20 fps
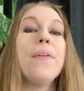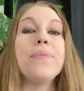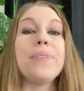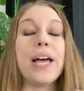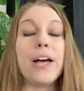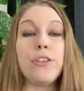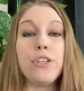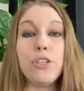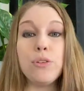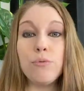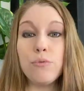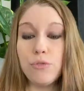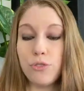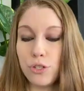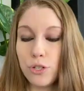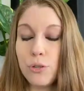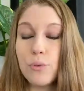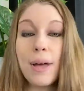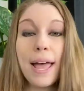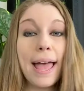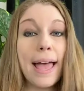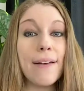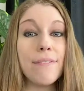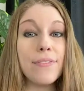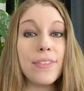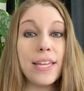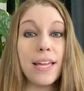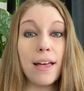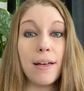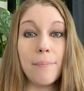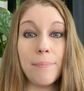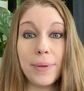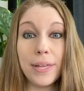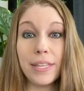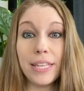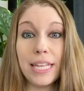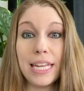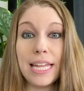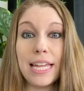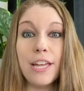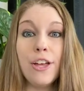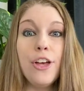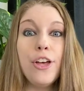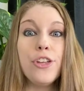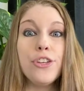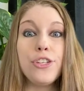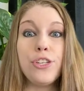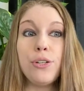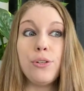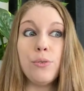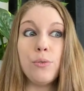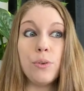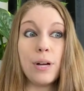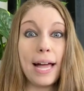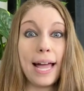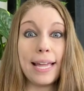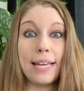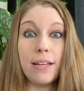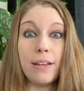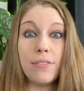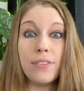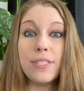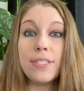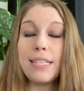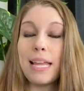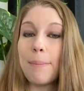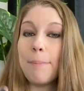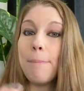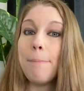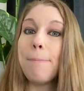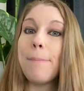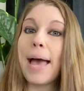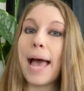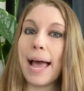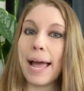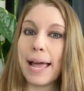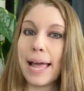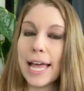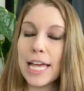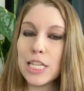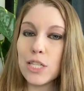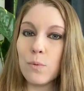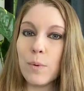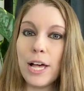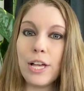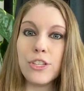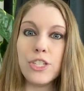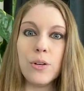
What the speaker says: Now, you do have the ability to kind of step back as well.